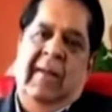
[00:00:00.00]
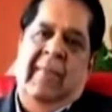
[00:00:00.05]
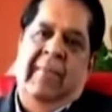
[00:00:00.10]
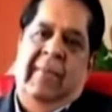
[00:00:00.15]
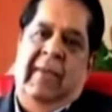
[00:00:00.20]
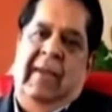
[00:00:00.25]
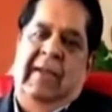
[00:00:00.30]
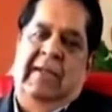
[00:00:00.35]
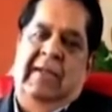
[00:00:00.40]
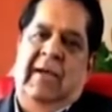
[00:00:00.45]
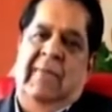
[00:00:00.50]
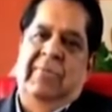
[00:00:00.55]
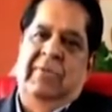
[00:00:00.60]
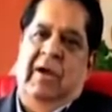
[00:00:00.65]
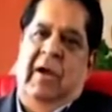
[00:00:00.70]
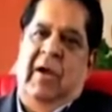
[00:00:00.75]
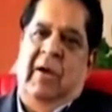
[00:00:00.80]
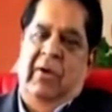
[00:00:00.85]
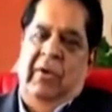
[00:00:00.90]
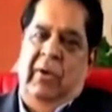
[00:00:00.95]
in terms of
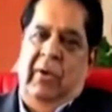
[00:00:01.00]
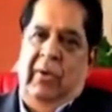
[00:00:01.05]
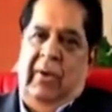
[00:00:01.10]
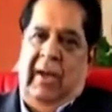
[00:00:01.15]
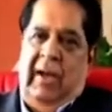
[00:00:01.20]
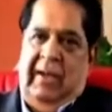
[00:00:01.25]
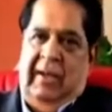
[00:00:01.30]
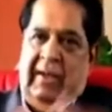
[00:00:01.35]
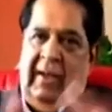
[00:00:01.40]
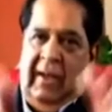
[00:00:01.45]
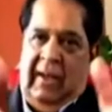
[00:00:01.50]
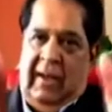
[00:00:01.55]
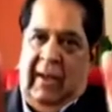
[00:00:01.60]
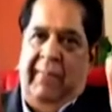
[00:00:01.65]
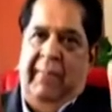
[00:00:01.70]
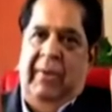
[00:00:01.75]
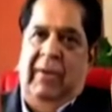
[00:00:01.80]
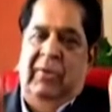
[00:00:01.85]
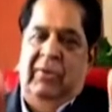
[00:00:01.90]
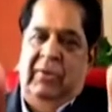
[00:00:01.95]
how do you look at
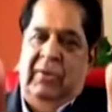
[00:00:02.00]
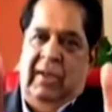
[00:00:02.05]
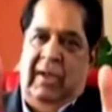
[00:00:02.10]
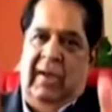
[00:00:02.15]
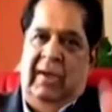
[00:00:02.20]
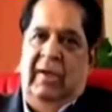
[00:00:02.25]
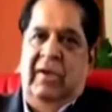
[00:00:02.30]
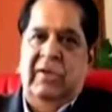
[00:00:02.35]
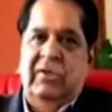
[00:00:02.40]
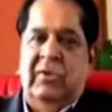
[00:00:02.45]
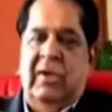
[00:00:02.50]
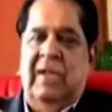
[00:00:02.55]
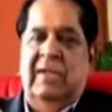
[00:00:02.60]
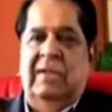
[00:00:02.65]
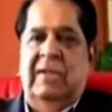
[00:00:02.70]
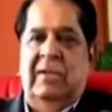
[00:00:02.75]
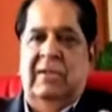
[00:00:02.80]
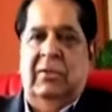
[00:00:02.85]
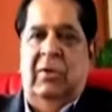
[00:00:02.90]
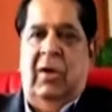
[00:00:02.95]
companies which are in distress
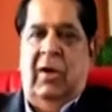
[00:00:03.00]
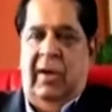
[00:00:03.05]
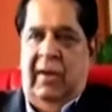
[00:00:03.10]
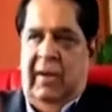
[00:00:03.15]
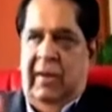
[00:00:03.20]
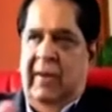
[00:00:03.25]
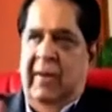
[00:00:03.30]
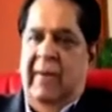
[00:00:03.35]
and so on.